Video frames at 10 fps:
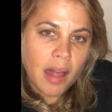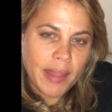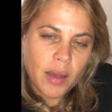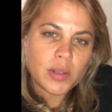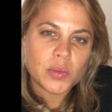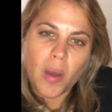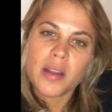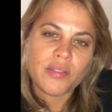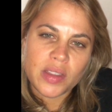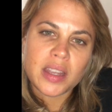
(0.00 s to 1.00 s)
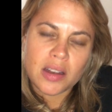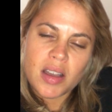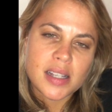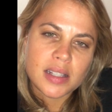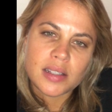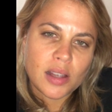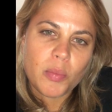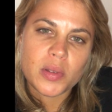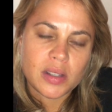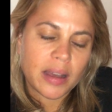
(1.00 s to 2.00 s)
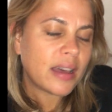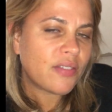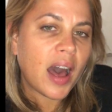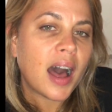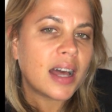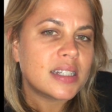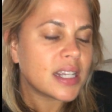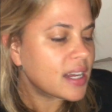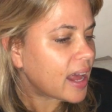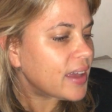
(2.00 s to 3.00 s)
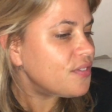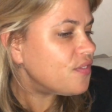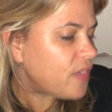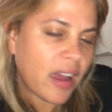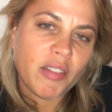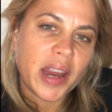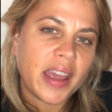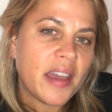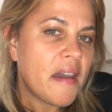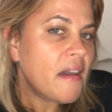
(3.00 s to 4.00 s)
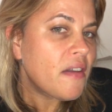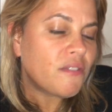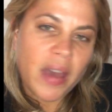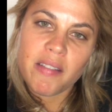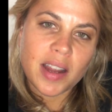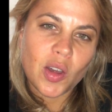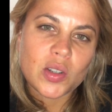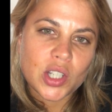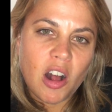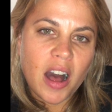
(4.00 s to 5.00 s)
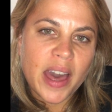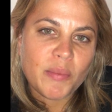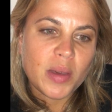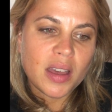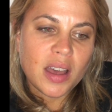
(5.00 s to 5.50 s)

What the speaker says: That was one of the nicest suppers I have had in a very, very long time.